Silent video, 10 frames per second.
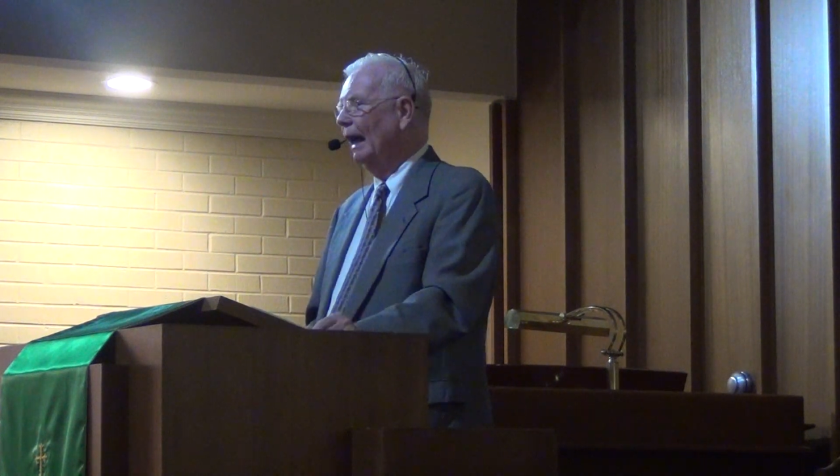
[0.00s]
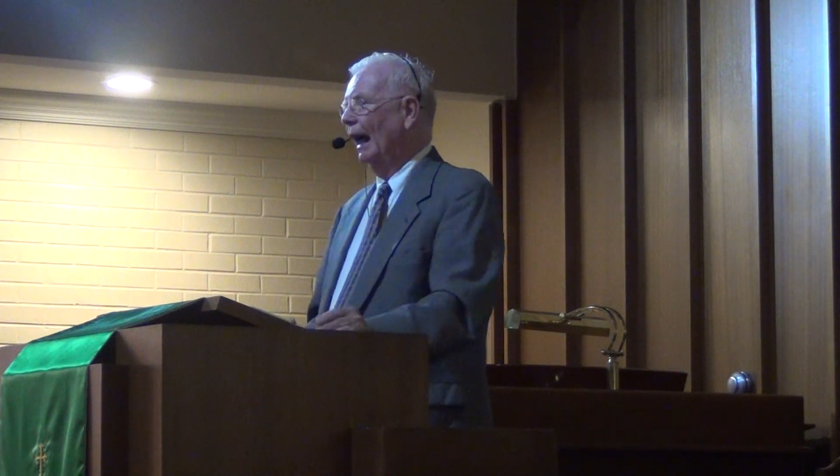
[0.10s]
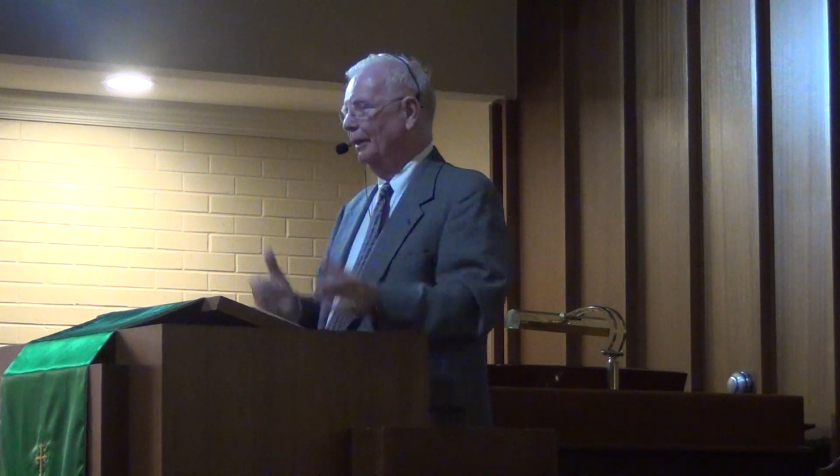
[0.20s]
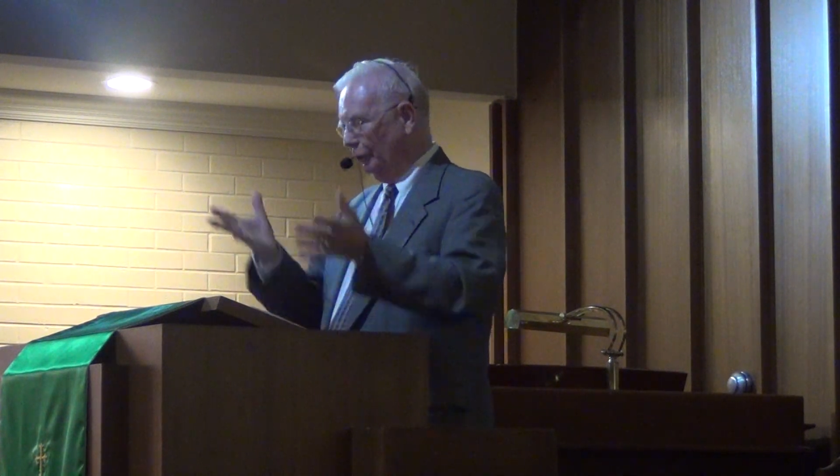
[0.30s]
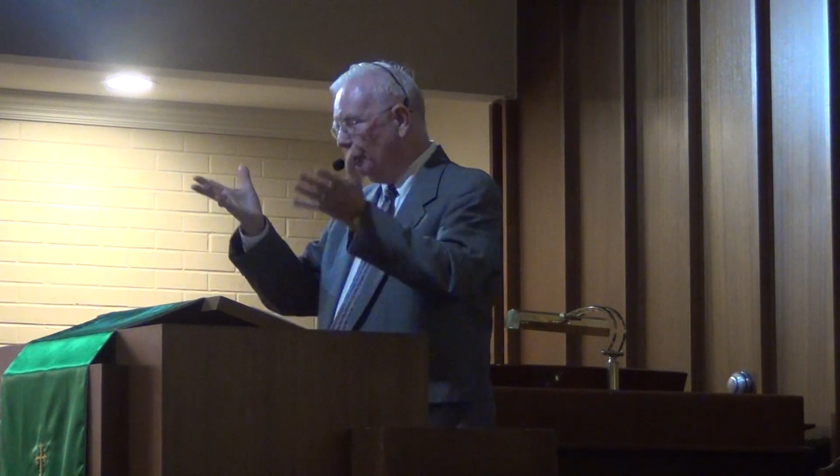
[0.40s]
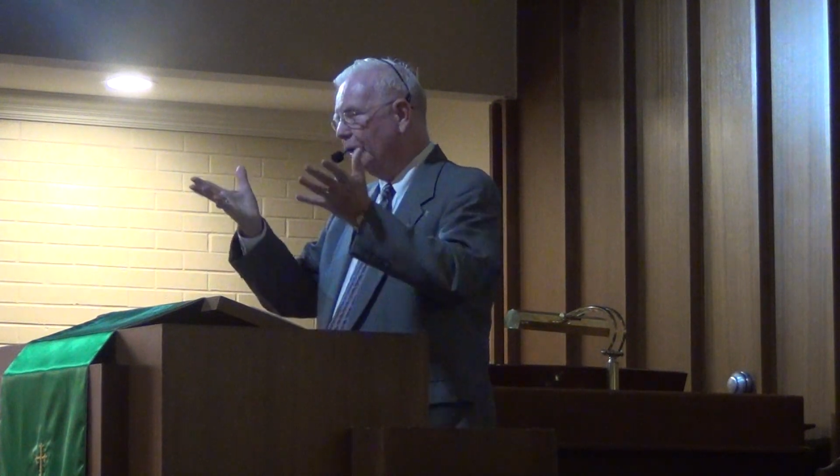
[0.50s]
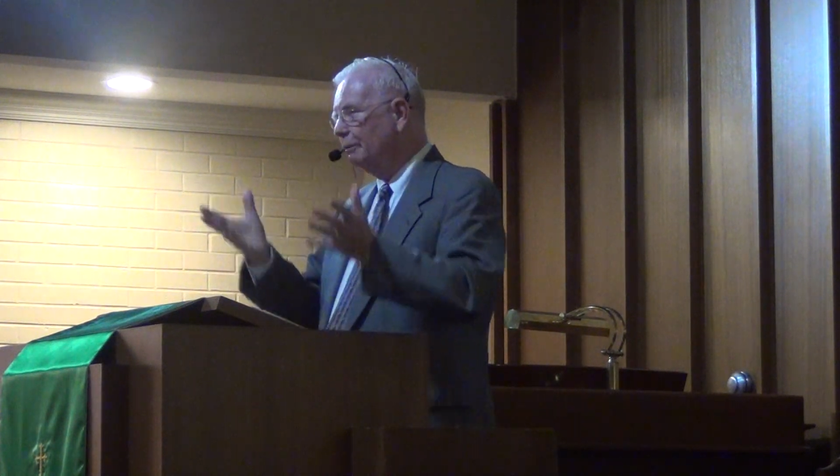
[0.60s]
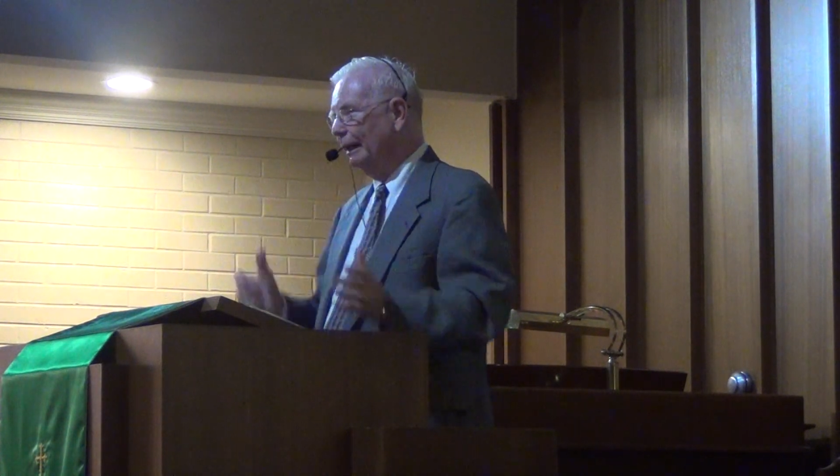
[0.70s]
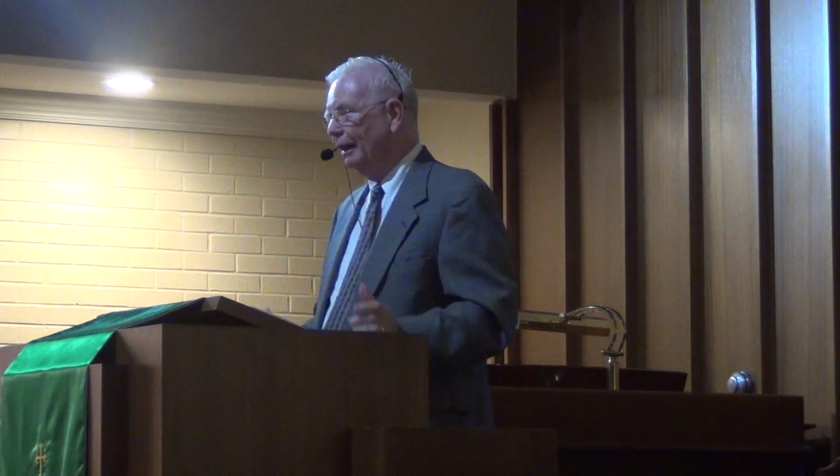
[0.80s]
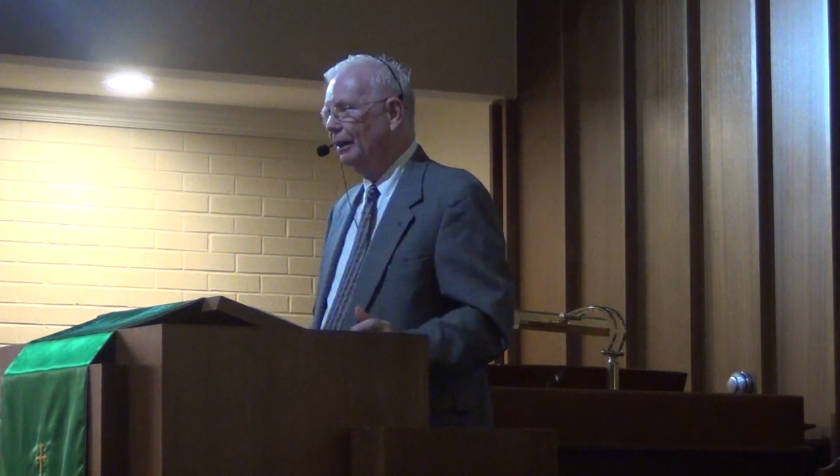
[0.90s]
and you
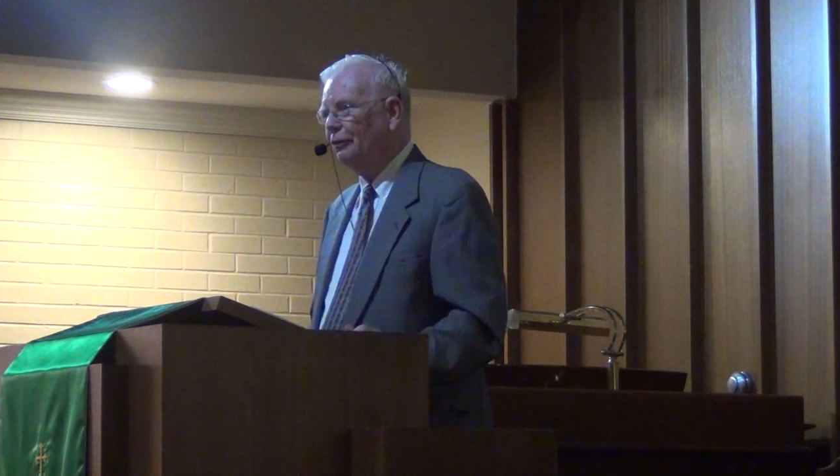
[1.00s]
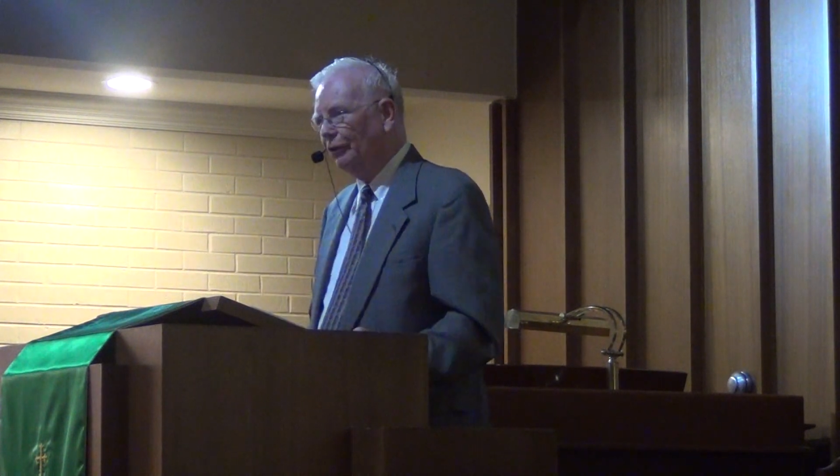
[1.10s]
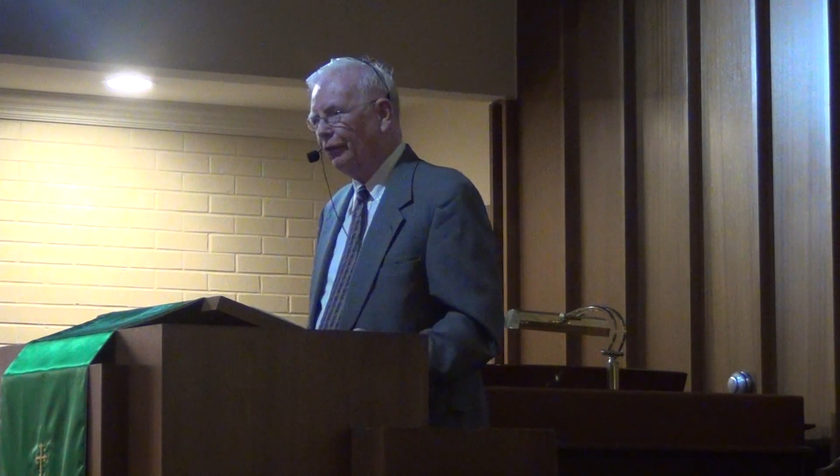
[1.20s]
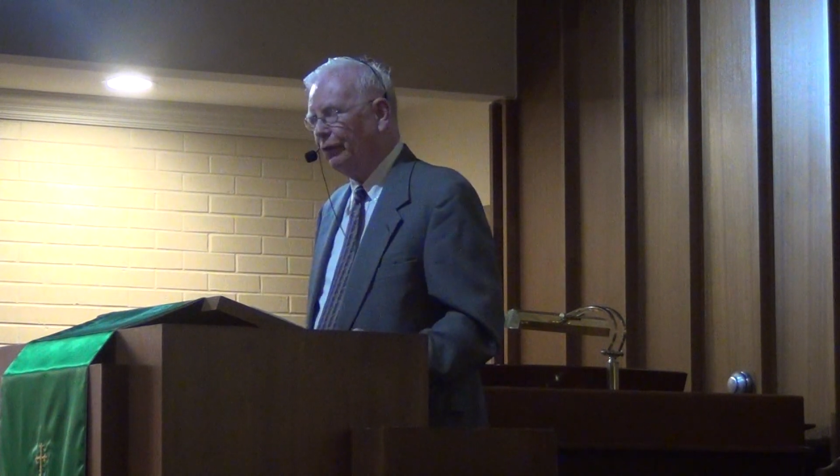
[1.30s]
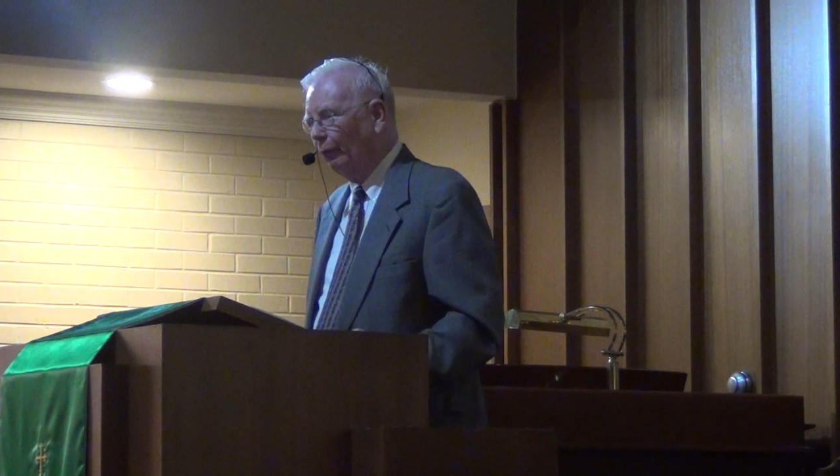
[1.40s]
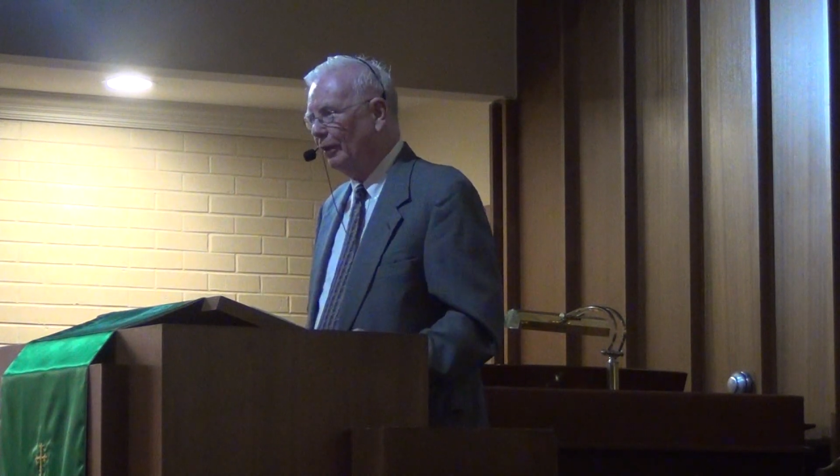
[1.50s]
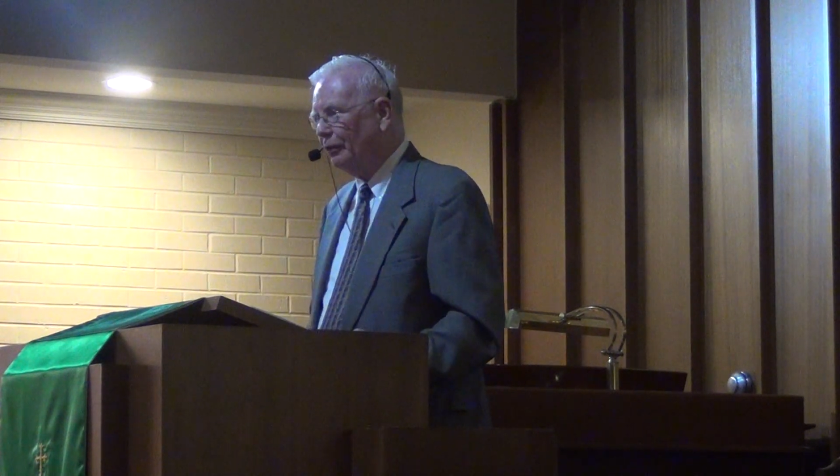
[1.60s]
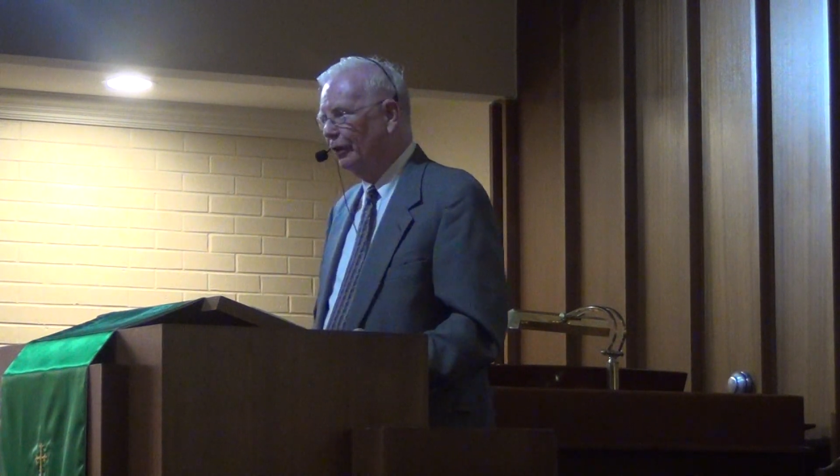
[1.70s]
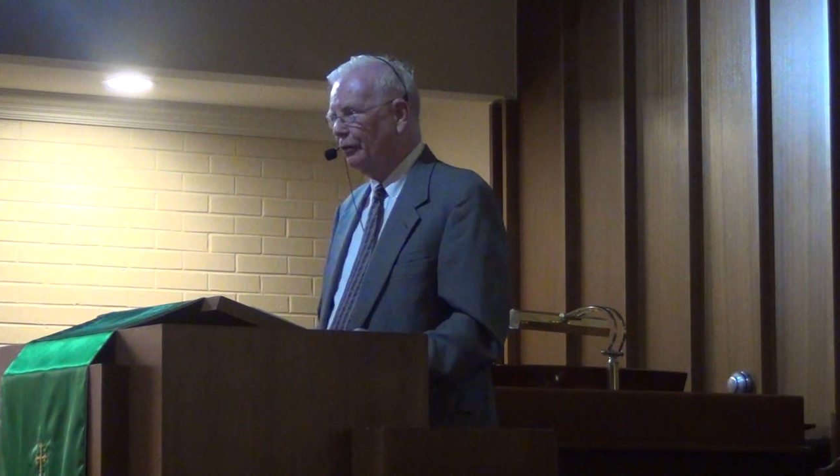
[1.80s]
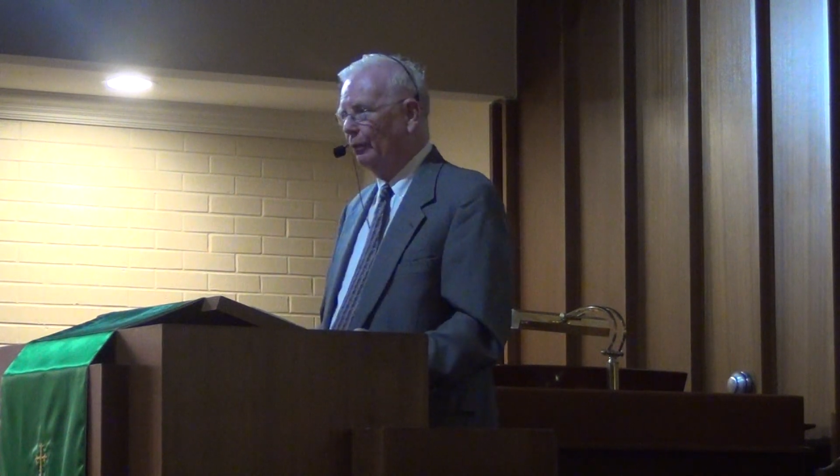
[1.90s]
could be in this
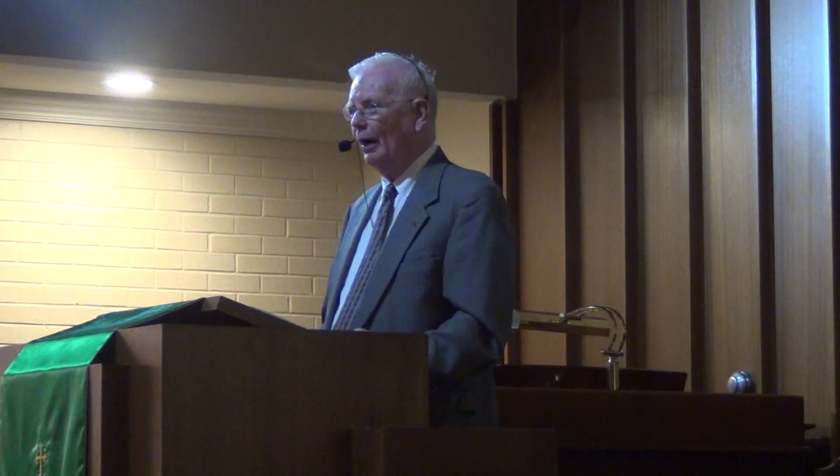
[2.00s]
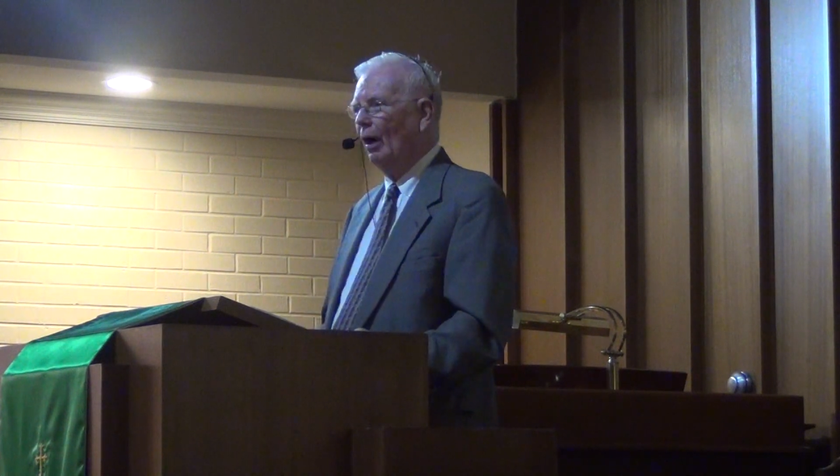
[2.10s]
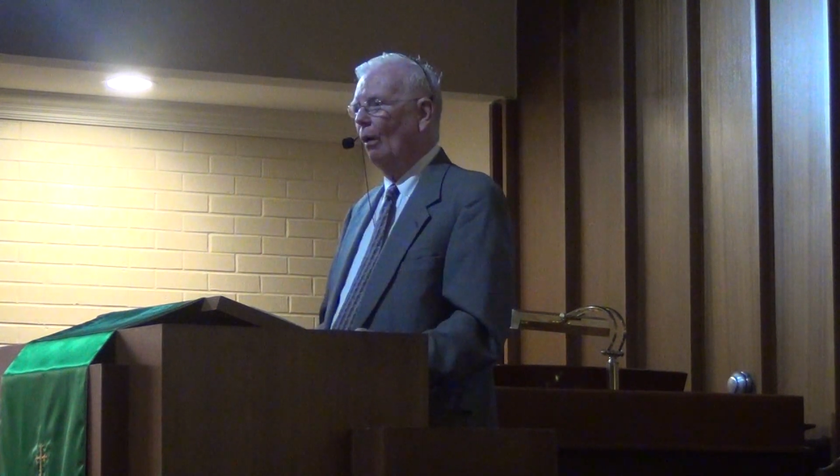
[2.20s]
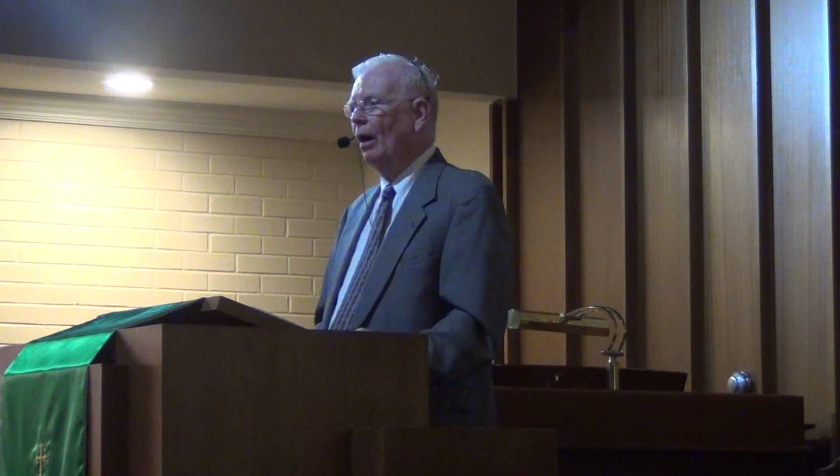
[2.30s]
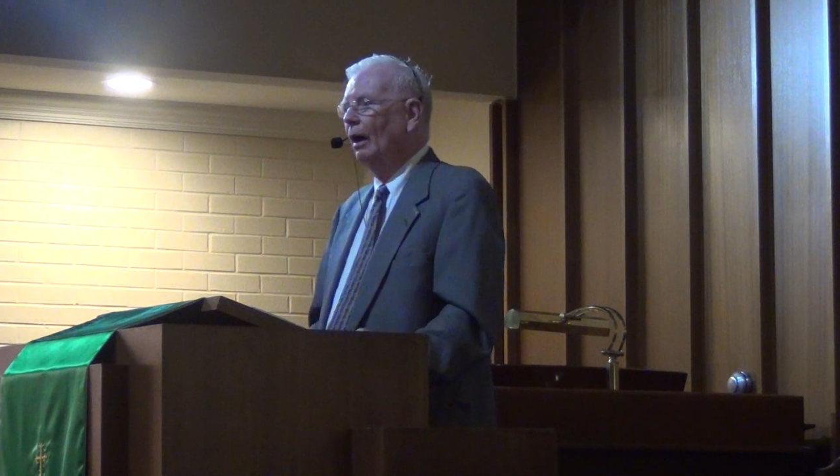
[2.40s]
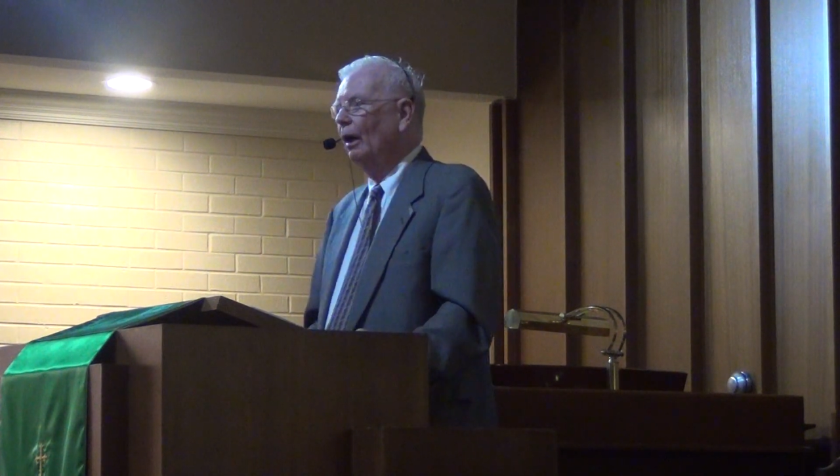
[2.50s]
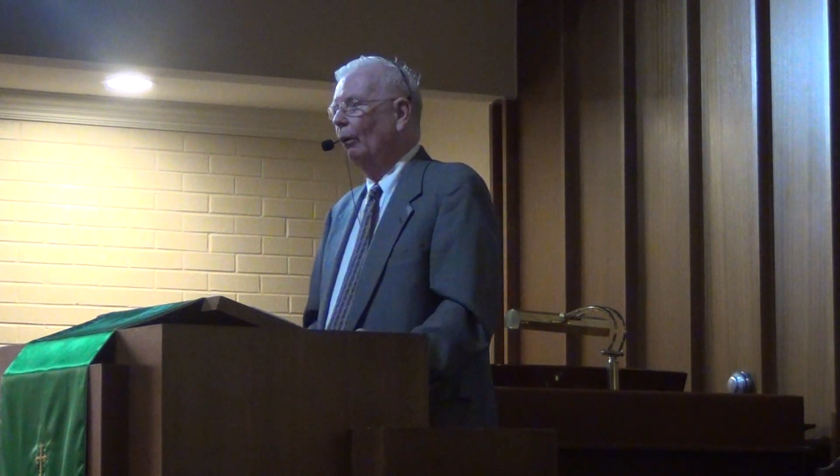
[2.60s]
situation as well,